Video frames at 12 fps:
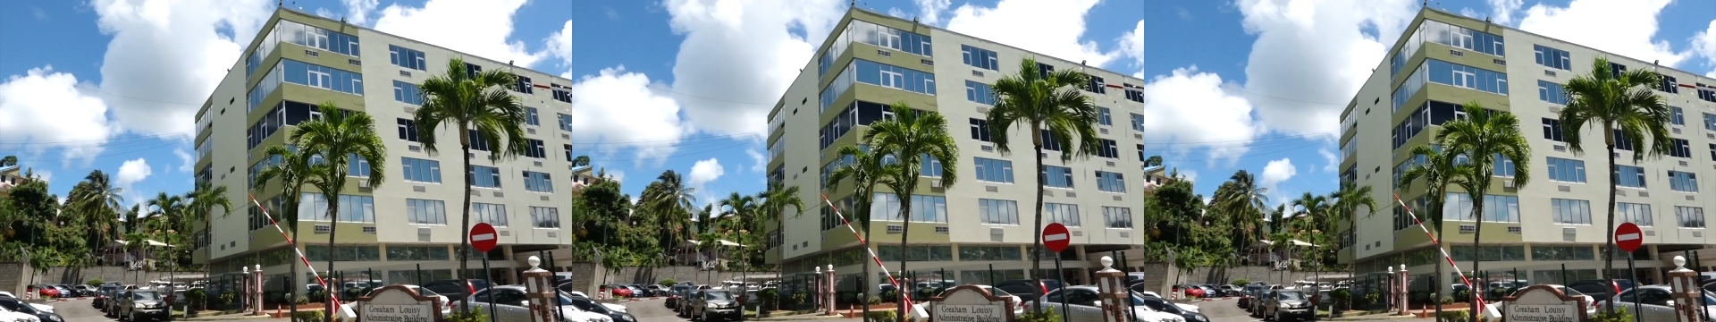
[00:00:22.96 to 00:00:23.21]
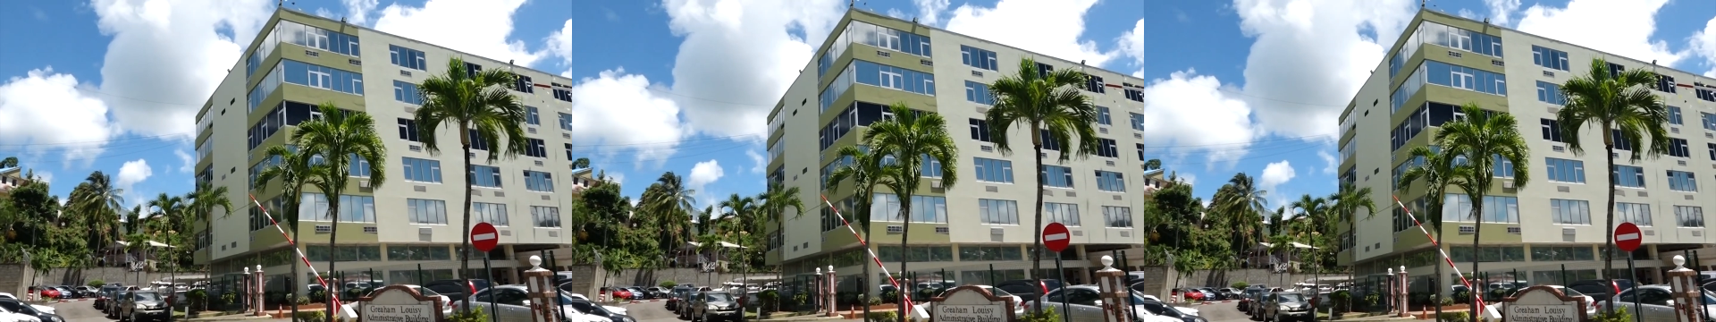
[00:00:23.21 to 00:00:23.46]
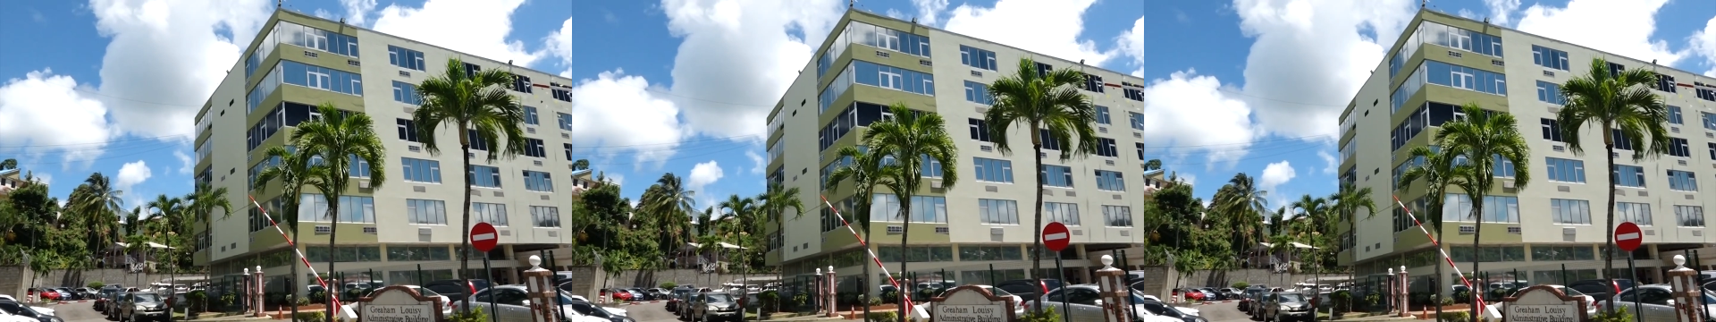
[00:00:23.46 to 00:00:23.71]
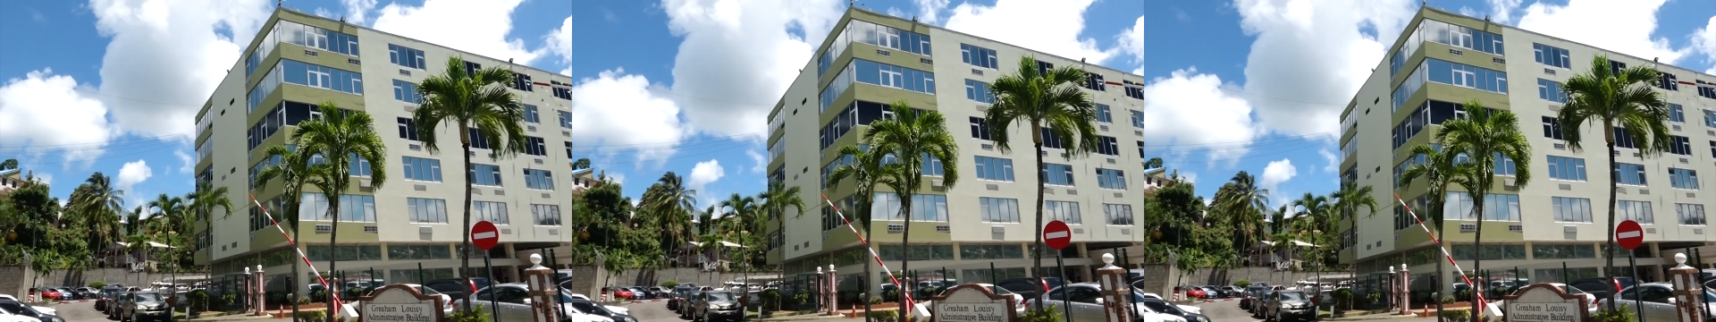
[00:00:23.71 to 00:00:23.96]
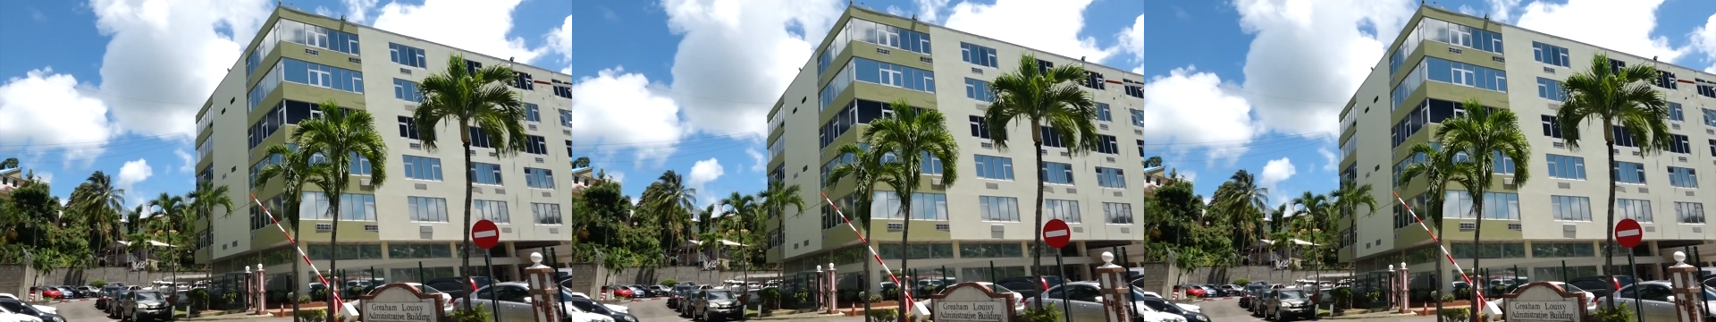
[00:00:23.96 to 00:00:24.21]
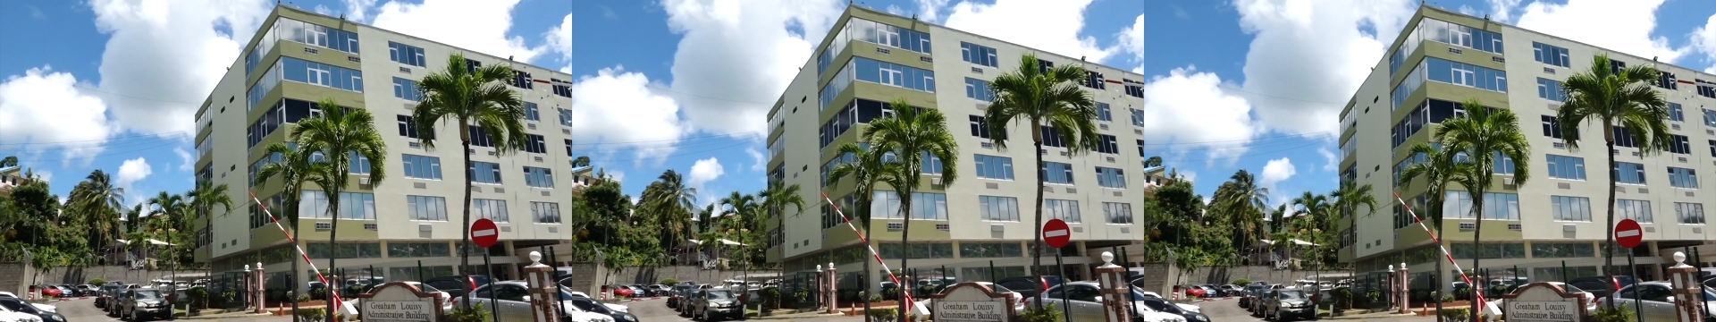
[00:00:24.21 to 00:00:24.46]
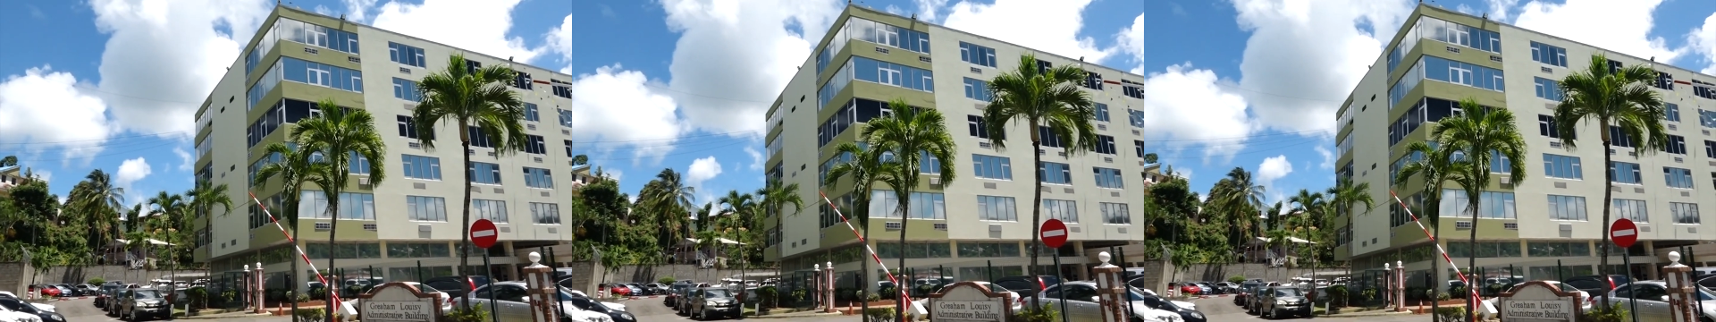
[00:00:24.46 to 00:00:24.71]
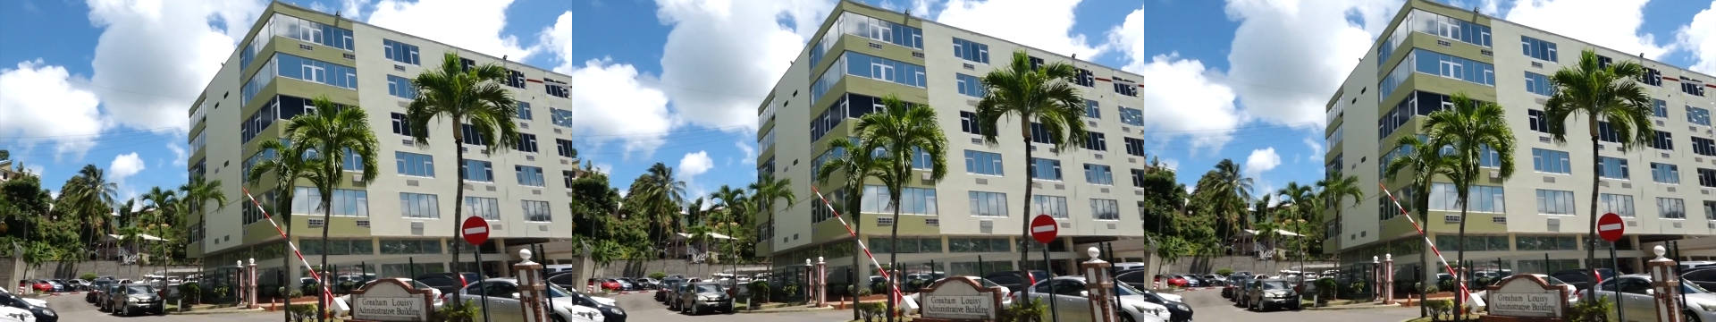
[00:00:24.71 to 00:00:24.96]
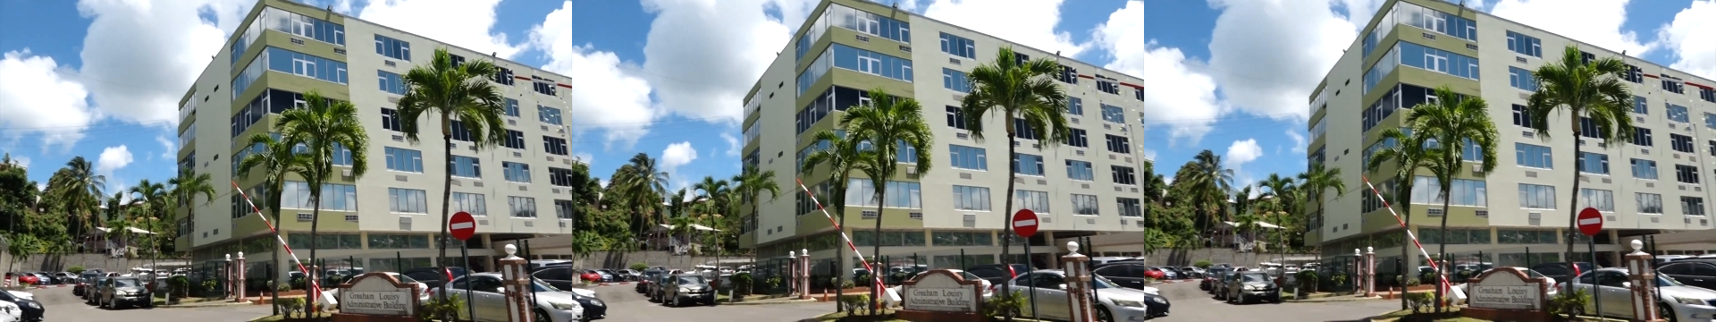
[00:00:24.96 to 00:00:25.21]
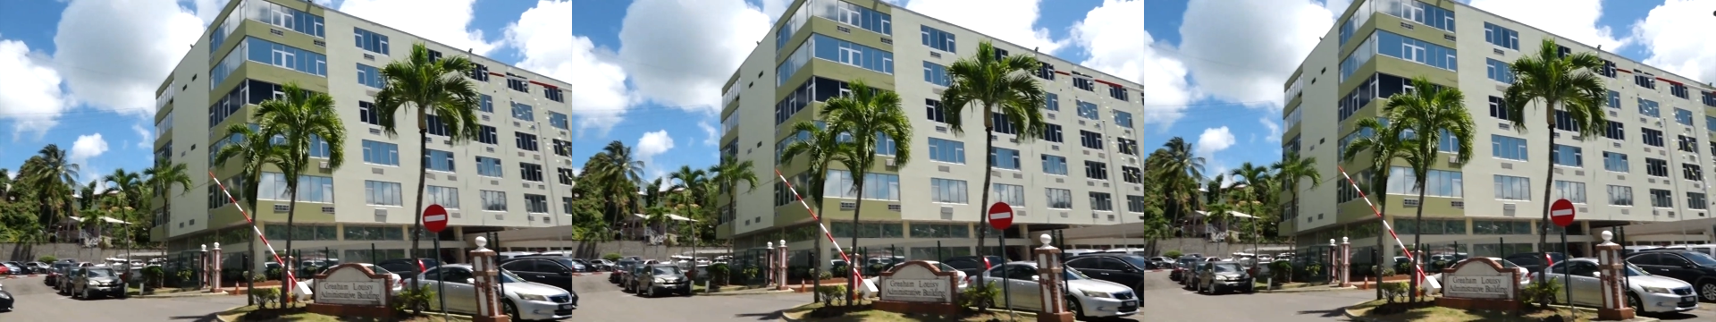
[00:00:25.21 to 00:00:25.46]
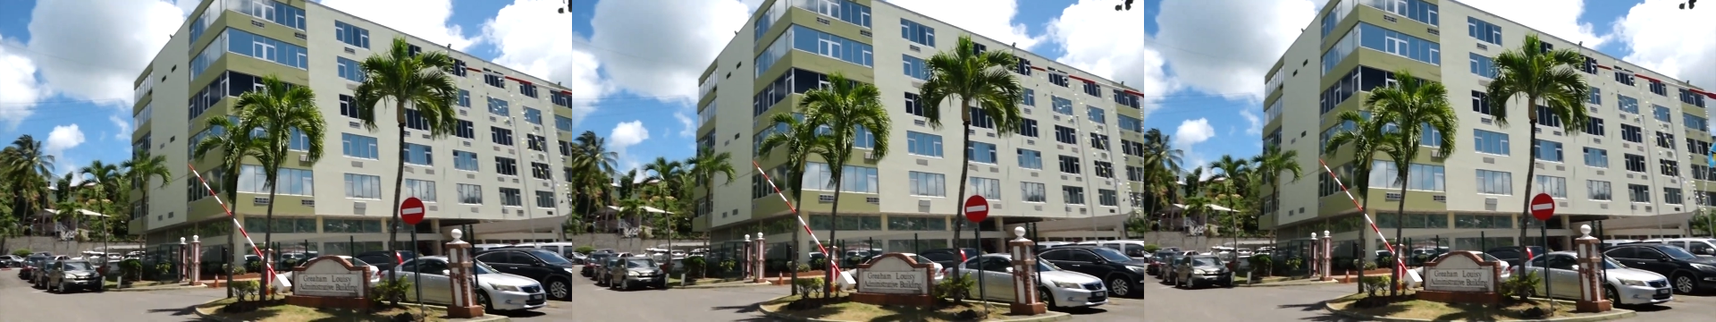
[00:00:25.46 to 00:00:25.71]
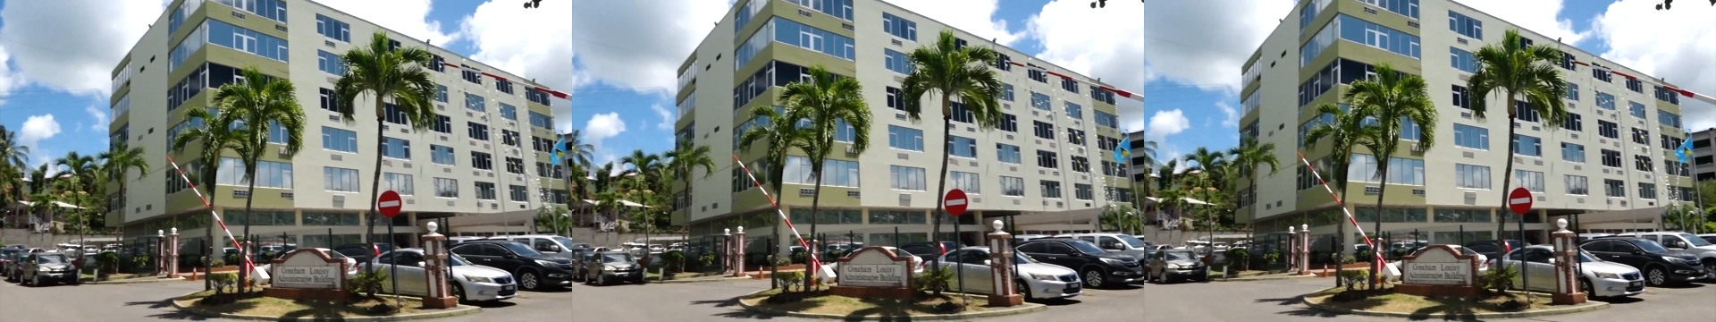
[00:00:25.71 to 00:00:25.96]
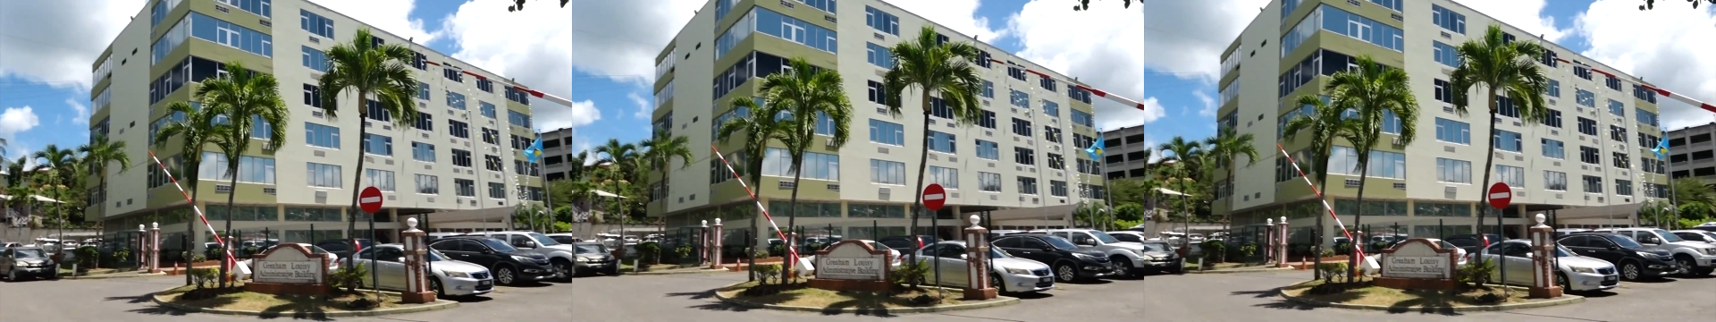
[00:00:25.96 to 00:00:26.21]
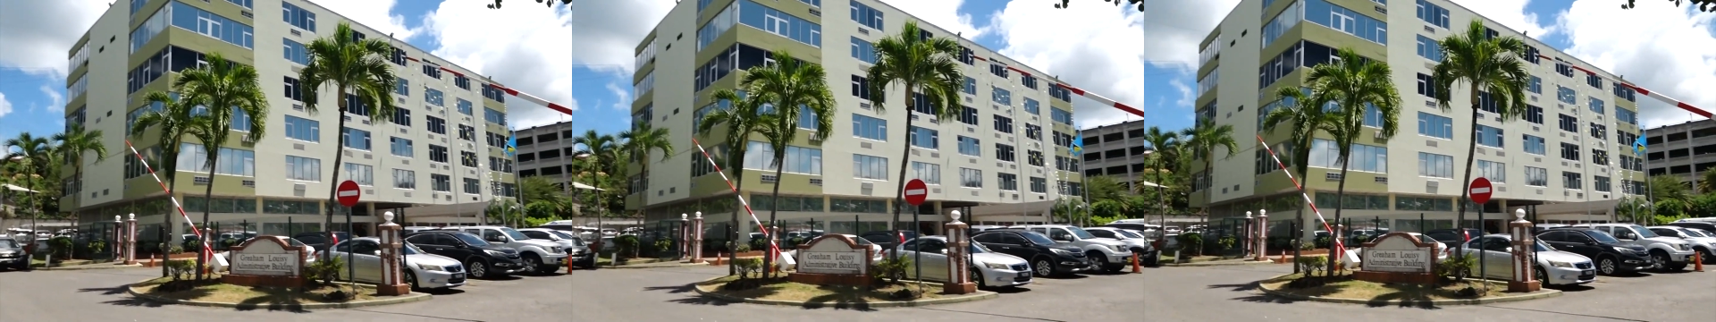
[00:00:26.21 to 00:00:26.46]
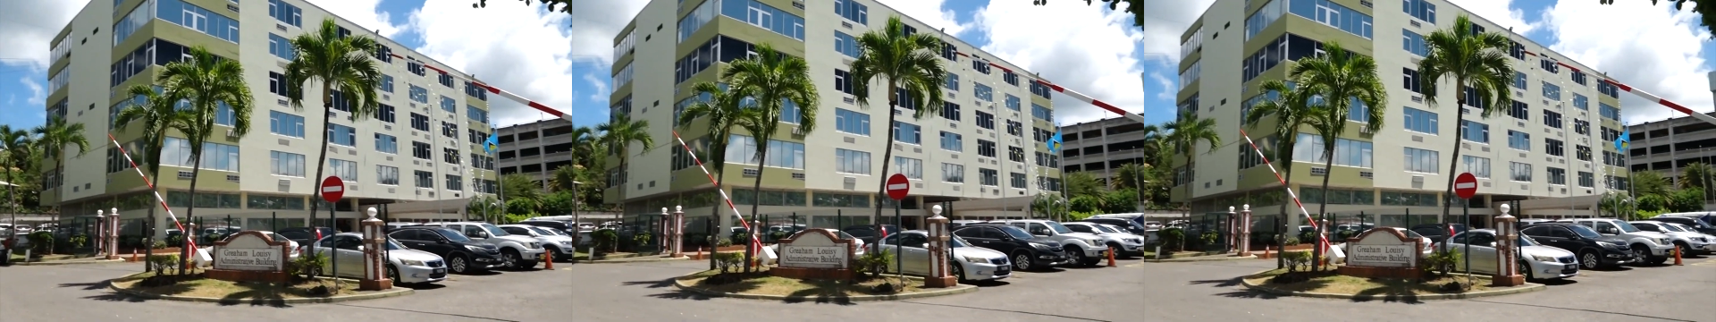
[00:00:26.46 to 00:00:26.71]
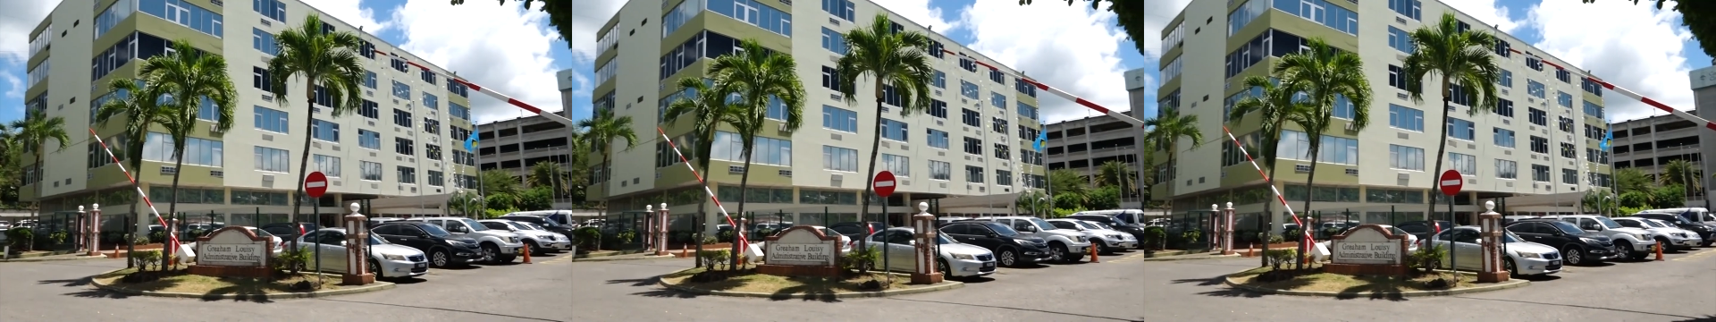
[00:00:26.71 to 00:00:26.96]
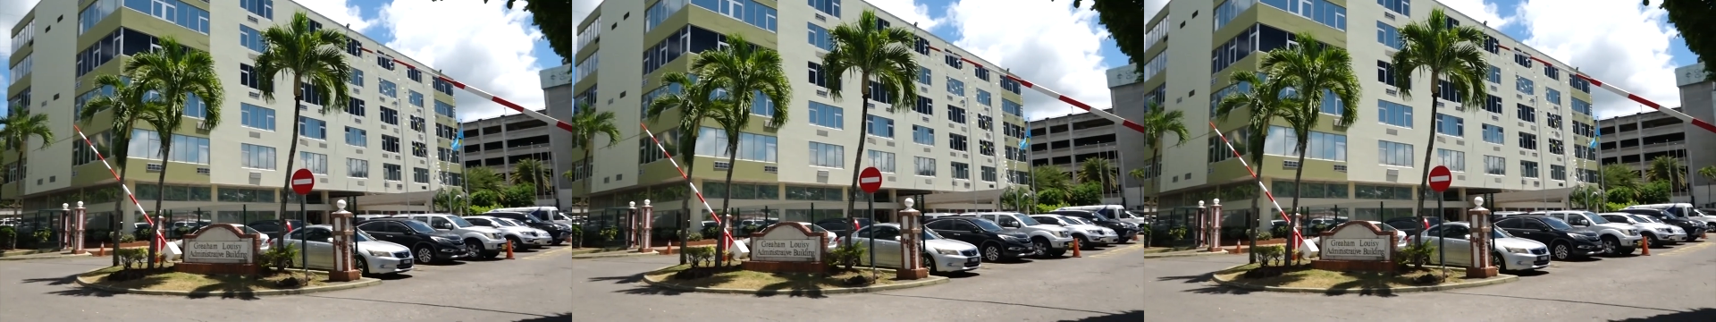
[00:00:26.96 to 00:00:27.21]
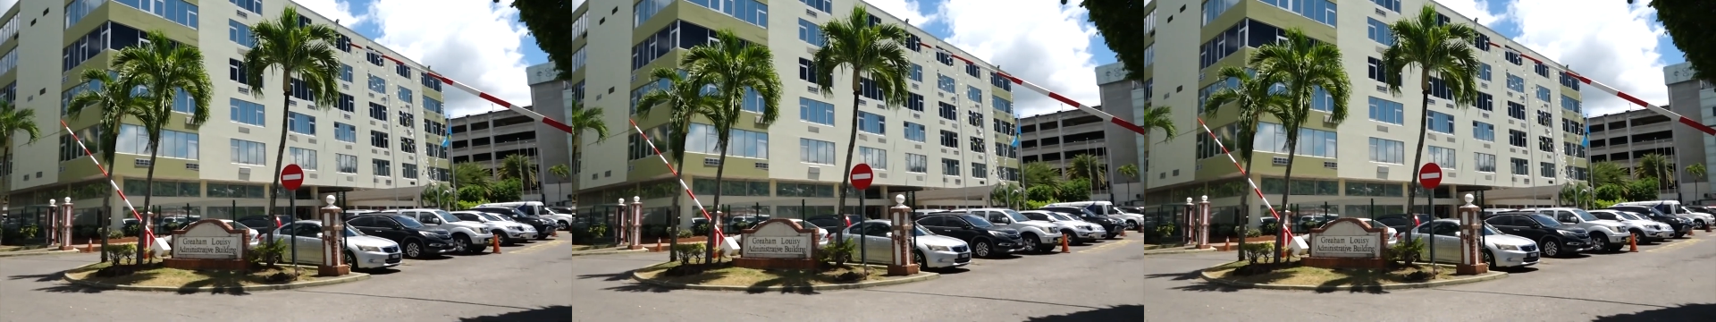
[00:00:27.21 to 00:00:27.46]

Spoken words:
Nobody's mouth can be seen.